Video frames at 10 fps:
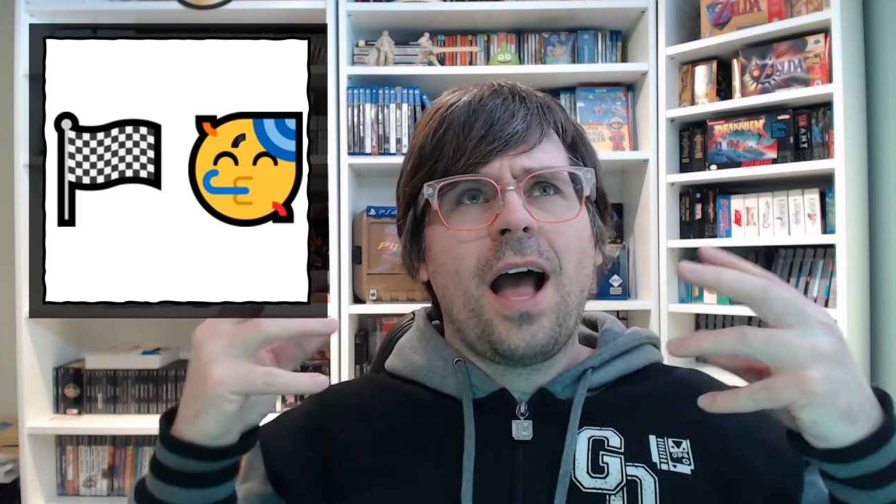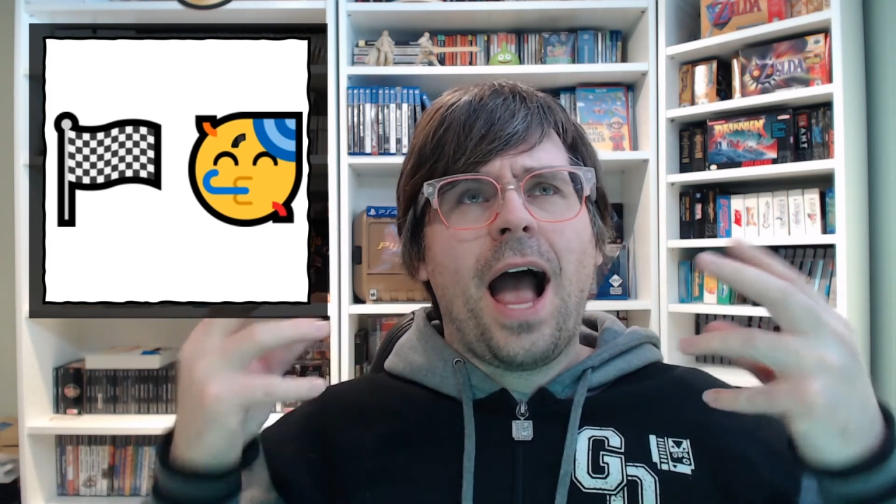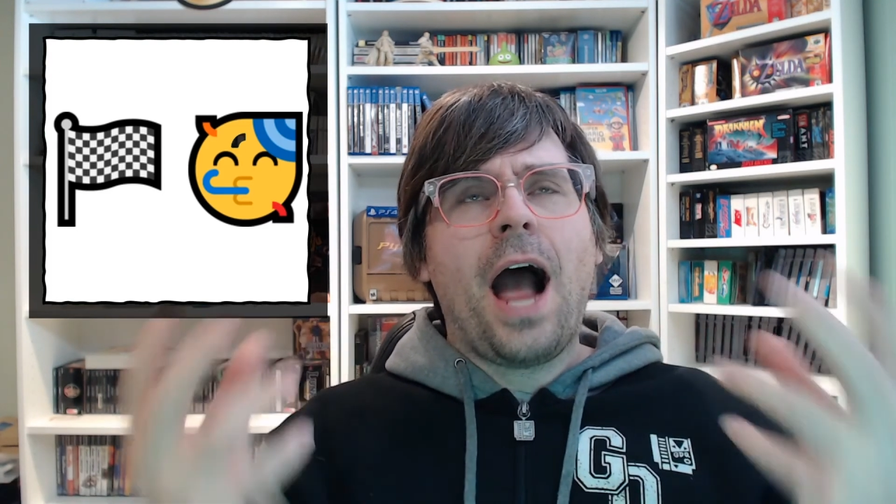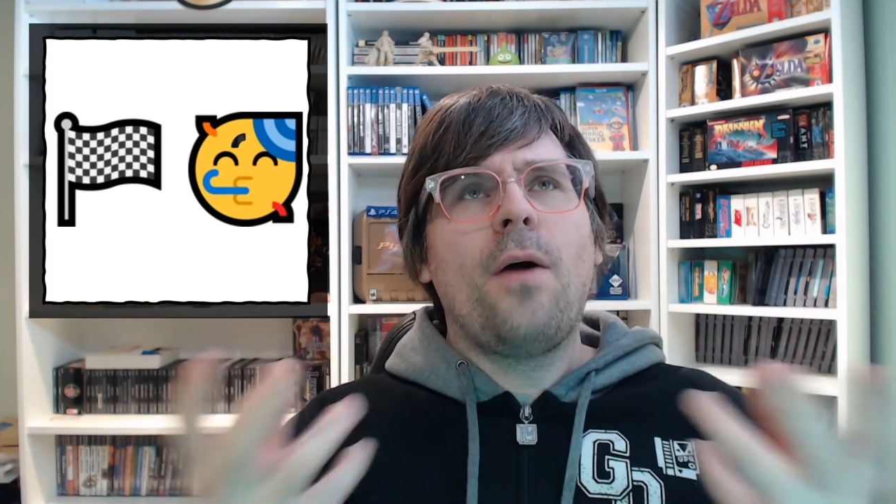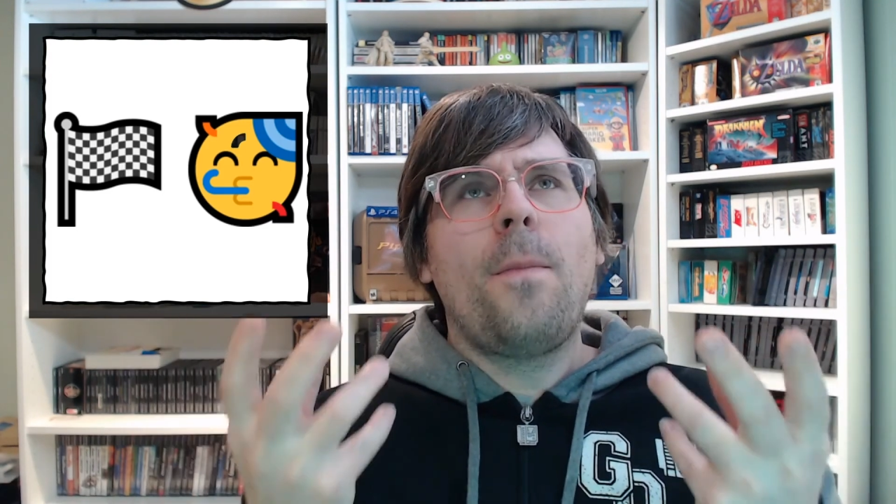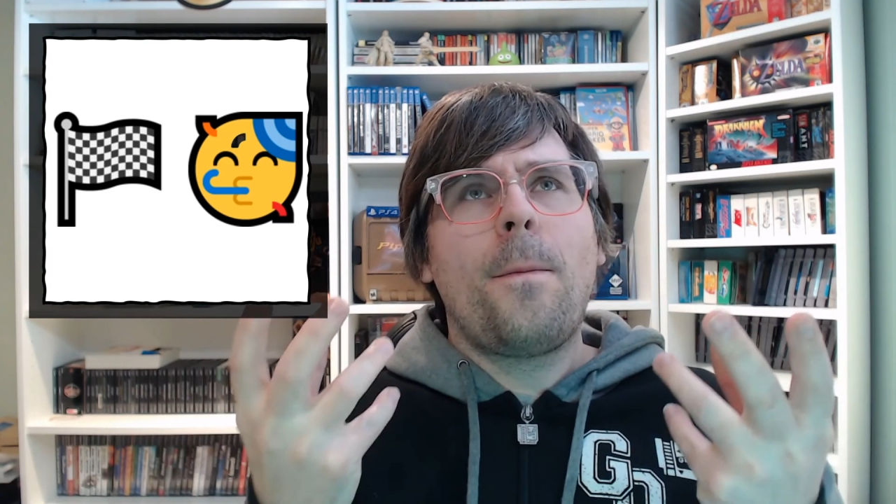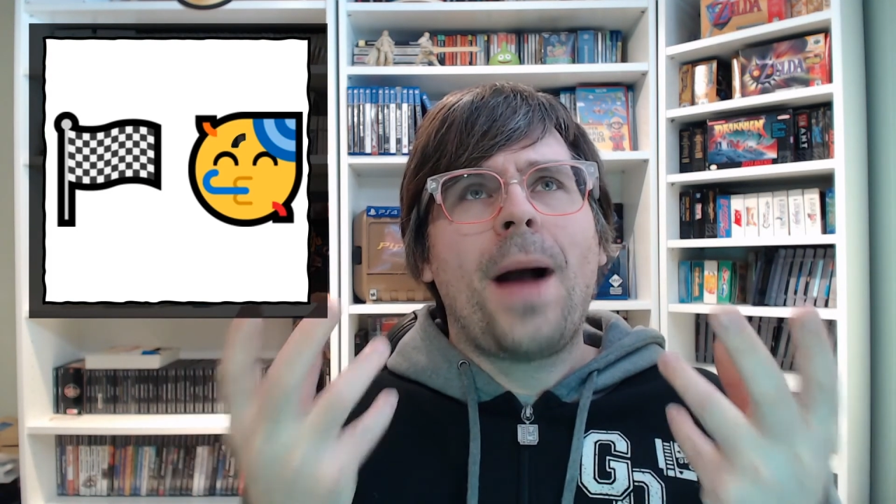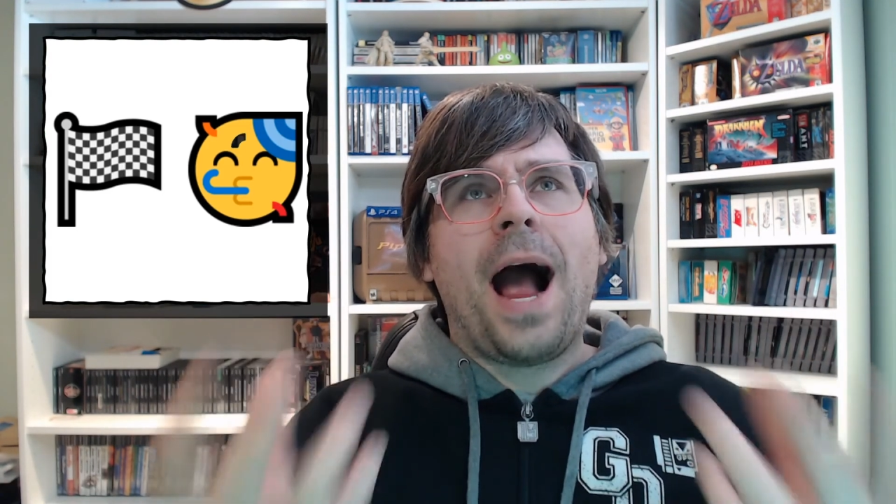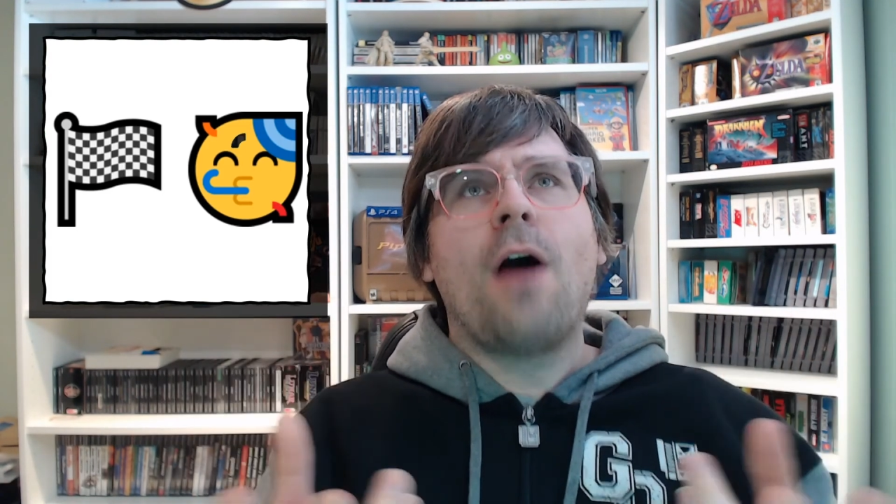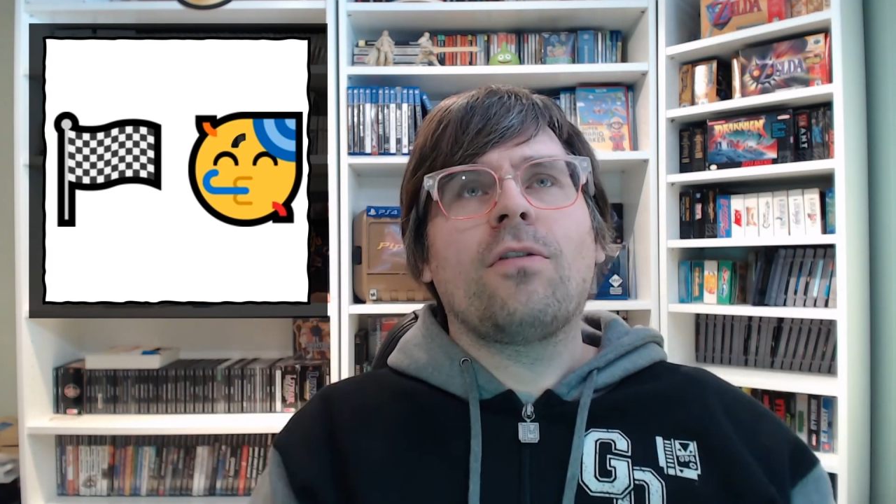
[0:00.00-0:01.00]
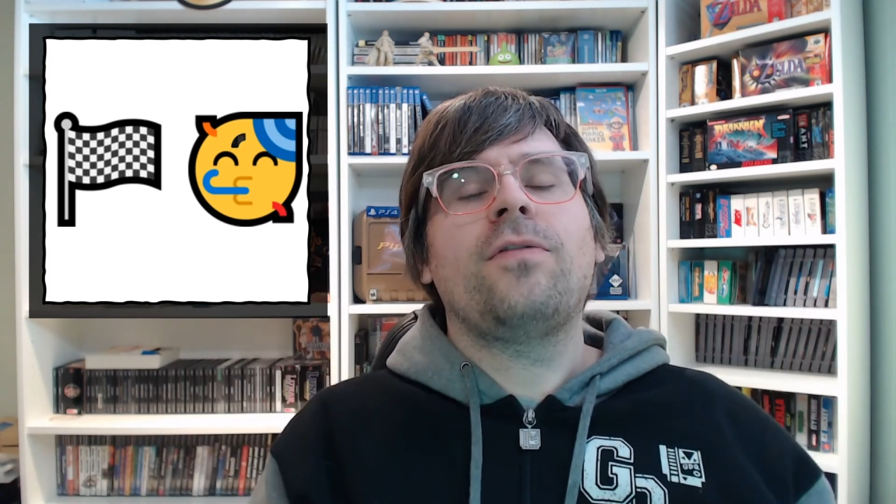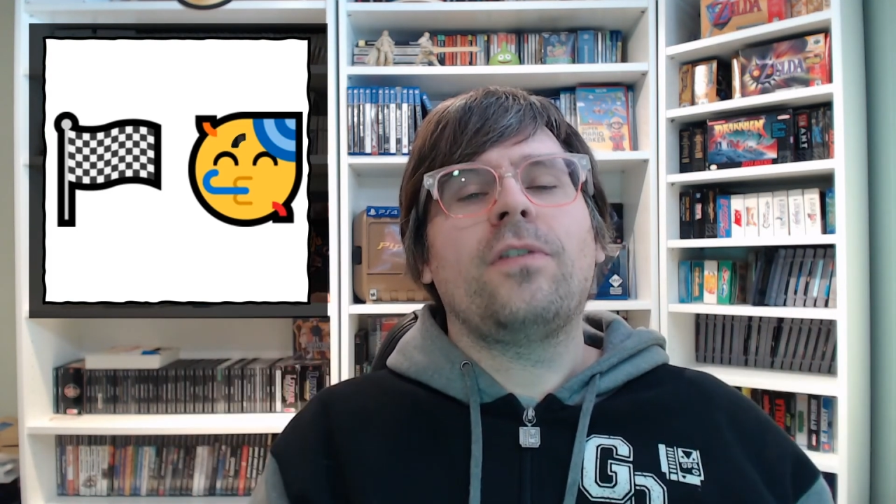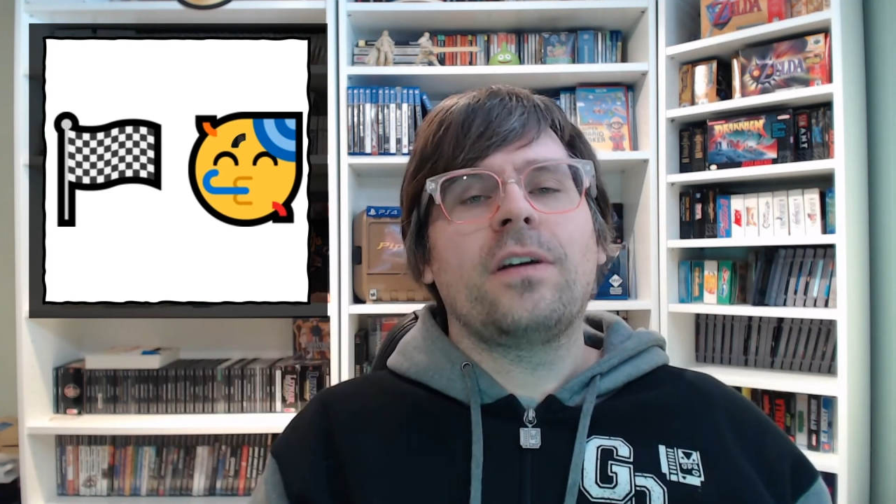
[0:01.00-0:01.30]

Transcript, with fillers: how powerful